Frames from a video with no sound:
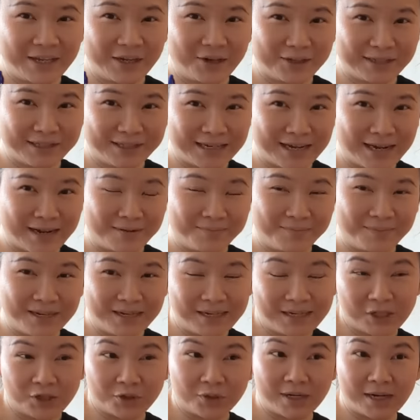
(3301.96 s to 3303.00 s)
it in your um,
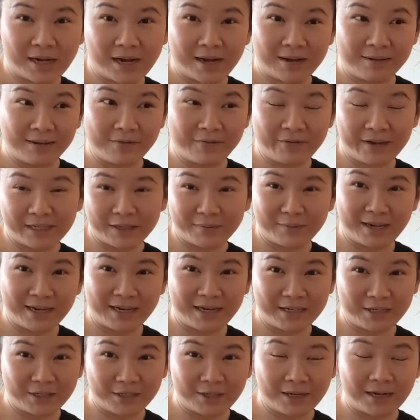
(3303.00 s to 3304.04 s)
uh, investment
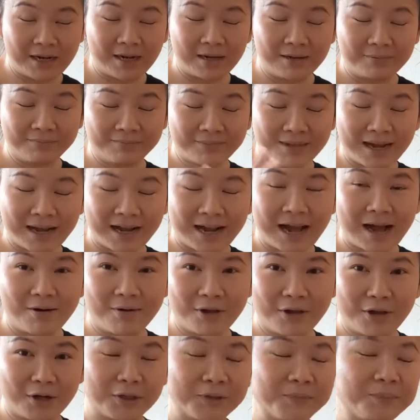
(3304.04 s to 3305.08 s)
into, um,
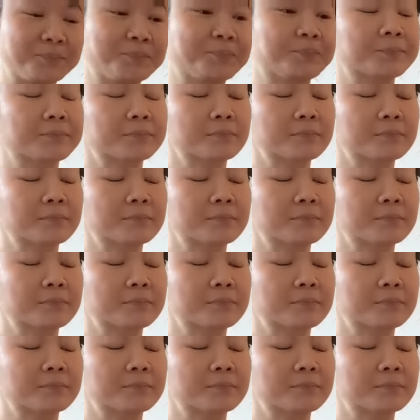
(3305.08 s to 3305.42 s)
account. You know.